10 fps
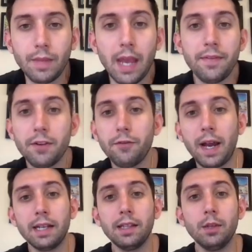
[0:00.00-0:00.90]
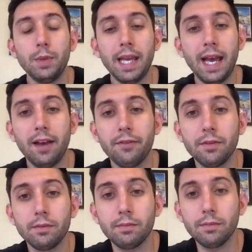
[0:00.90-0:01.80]
And then finally, we have
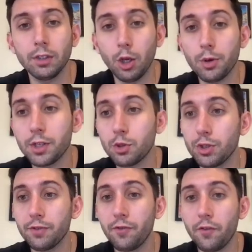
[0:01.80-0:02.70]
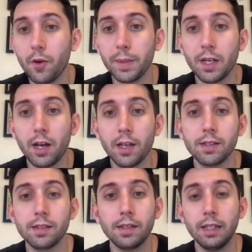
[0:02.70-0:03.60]
lowering storage and fulfillment
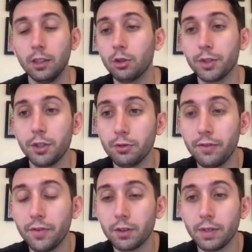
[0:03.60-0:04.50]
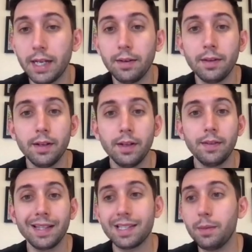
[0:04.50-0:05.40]
costs and lowering your refund rate.
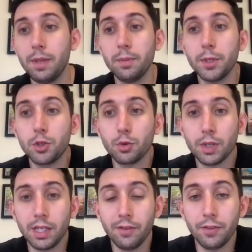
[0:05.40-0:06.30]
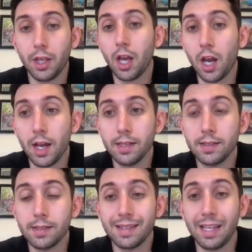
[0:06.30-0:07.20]
That's going to be the majority of the
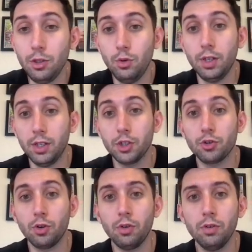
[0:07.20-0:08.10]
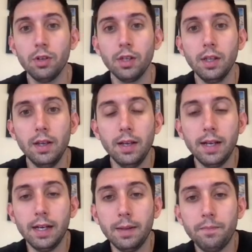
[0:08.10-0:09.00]
costs that you can control.
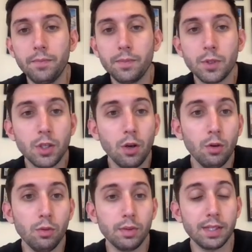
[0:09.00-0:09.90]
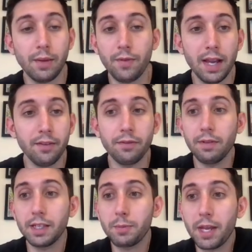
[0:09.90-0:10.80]
Um, so, step five
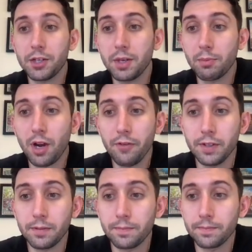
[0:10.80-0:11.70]
expansion and profit.